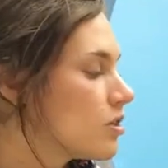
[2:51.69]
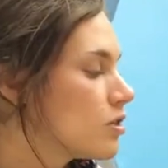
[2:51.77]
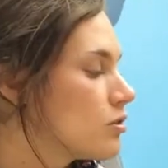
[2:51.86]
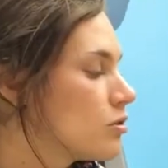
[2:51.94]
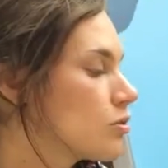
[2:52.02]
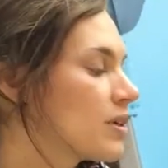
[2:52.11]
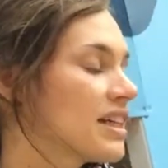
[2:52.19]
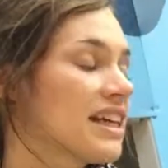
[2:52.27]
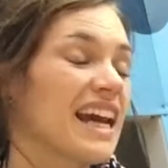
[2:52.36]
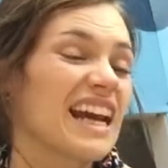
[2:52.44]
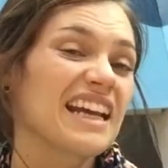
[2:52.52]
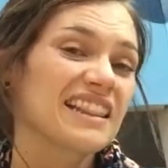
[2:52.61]
to
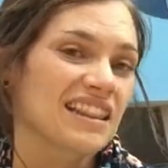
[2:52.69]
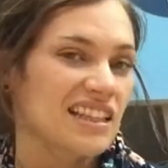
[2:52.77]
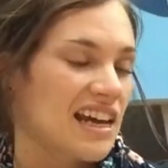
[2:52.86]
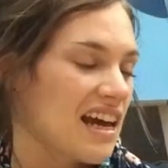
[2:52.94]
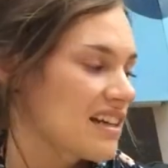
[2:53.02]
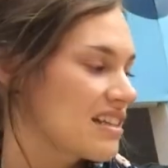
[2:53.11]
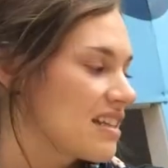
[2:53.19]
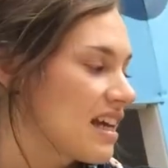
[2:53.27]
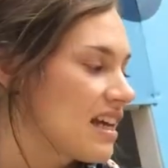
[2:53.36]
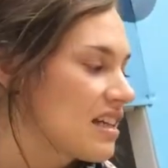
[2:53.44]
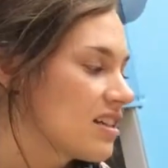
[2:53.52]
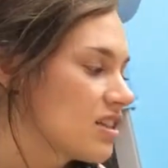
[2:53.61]
28 the next
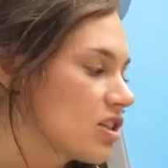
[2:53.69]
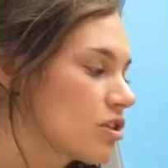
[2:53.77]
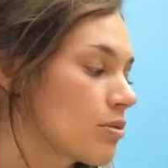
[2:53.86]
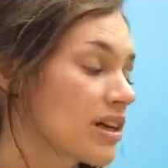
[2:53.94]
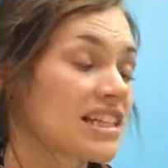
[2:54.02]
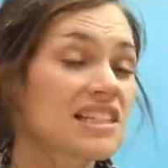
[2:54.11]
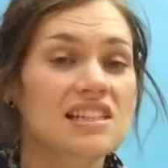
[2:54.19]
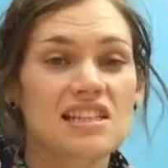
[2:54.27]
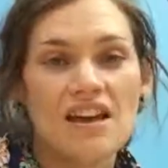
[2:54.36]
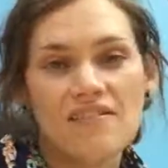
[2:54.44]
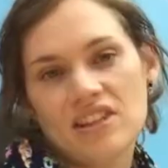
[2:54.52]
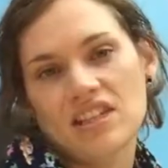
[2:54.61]
day, to
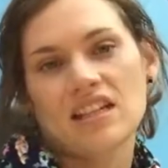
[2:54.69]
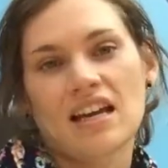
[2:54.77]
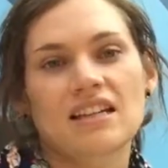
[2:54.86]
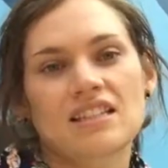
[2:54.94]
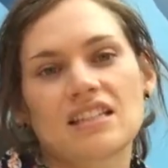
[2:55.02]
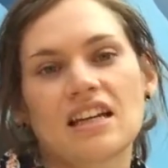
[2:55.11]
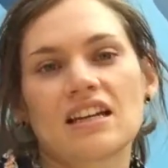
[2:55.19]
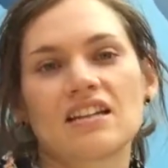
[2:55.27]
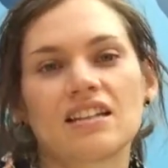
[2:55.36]
27 the next day.